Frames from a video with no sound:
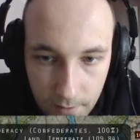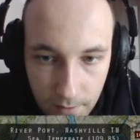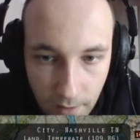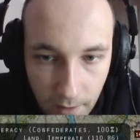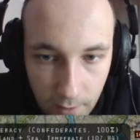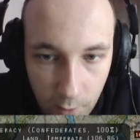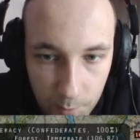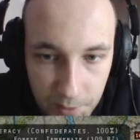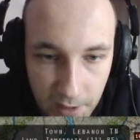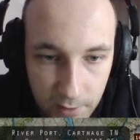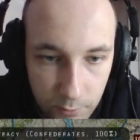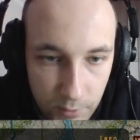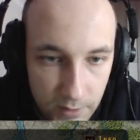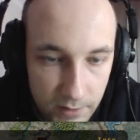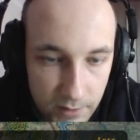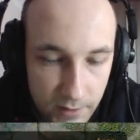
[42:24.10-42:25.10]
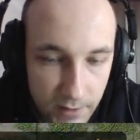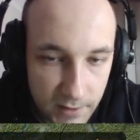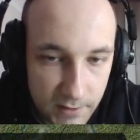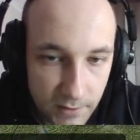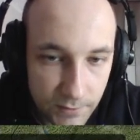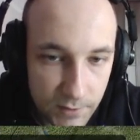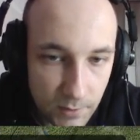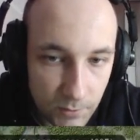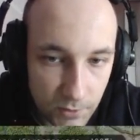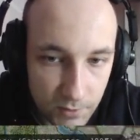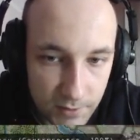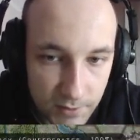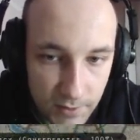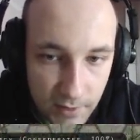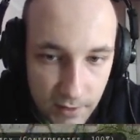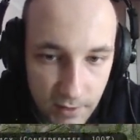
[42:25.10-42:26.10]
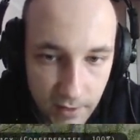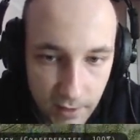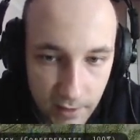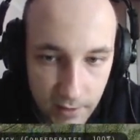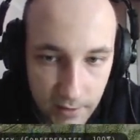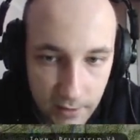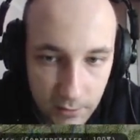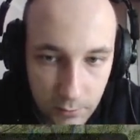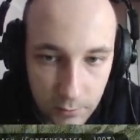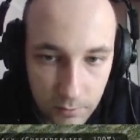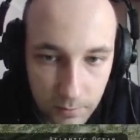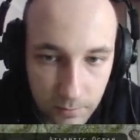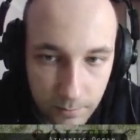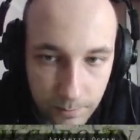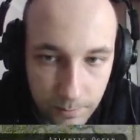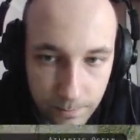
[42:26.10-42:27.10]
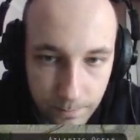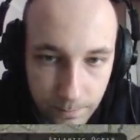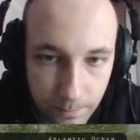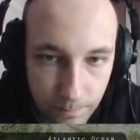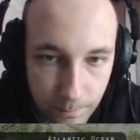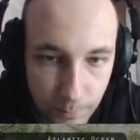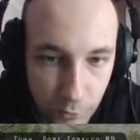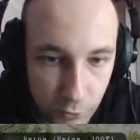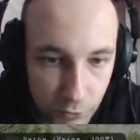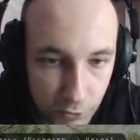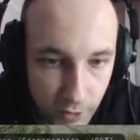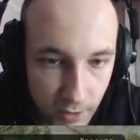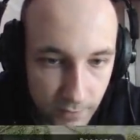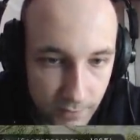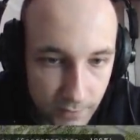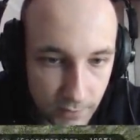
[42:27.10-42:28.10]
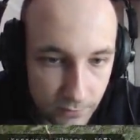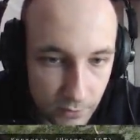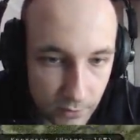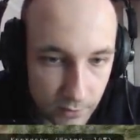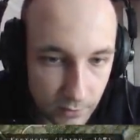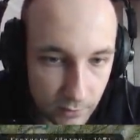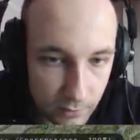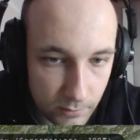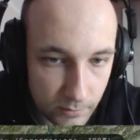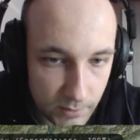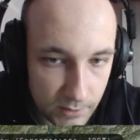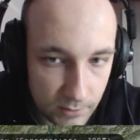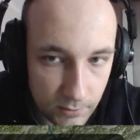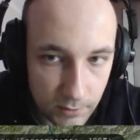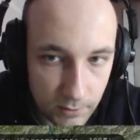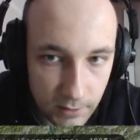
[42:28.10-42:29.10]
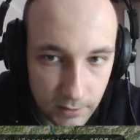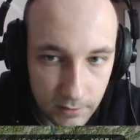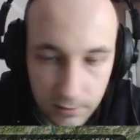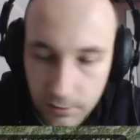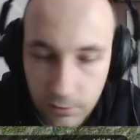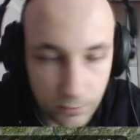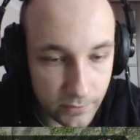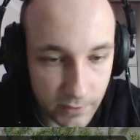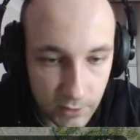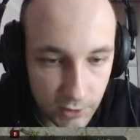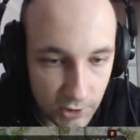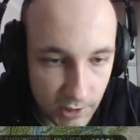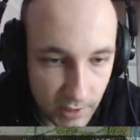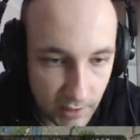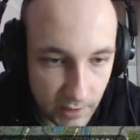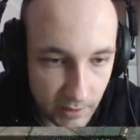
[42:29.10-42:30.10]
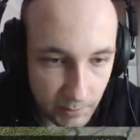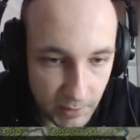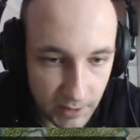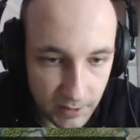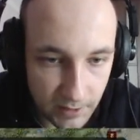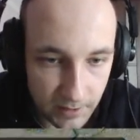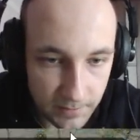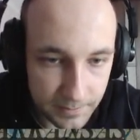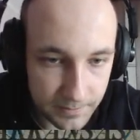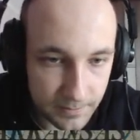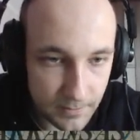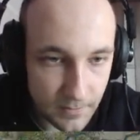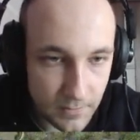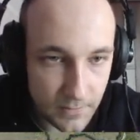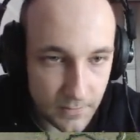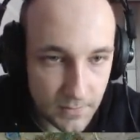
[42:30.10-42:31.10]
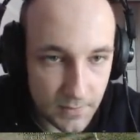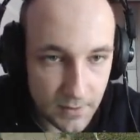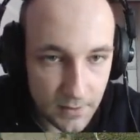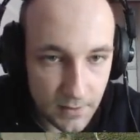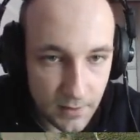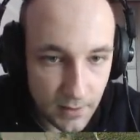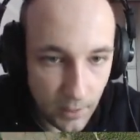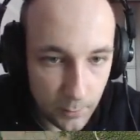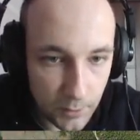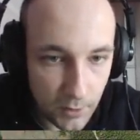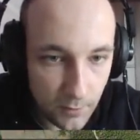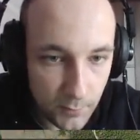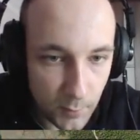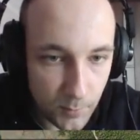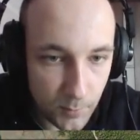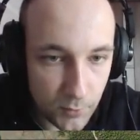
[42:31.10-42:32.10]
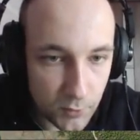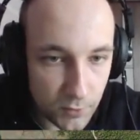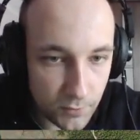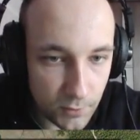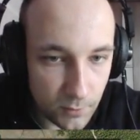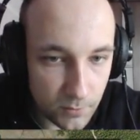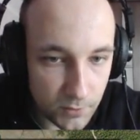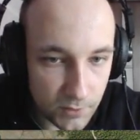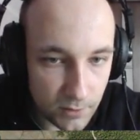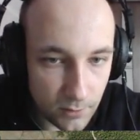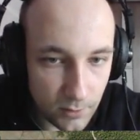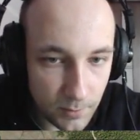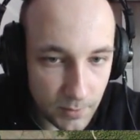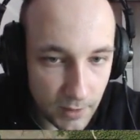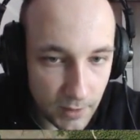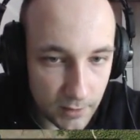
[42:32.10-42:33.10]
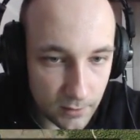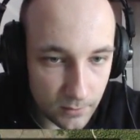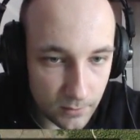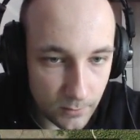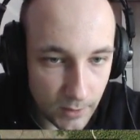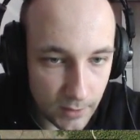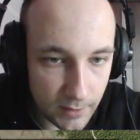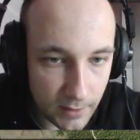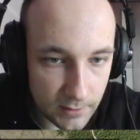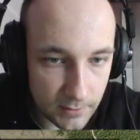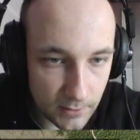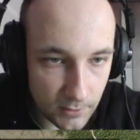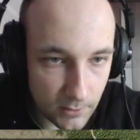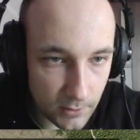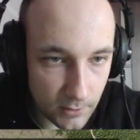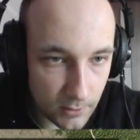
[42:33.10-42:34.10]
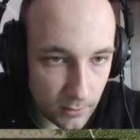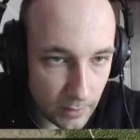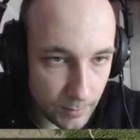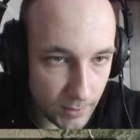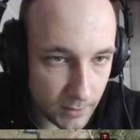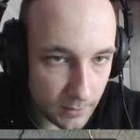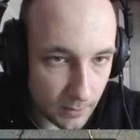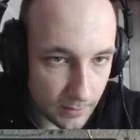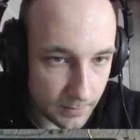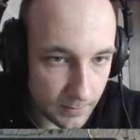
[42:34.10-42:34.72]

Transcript: I hope that we'll receive some units here. I need to push everything to Missouri, to Virginia, I mean. I would love to push to Missouri, but, well, that's not going to happen.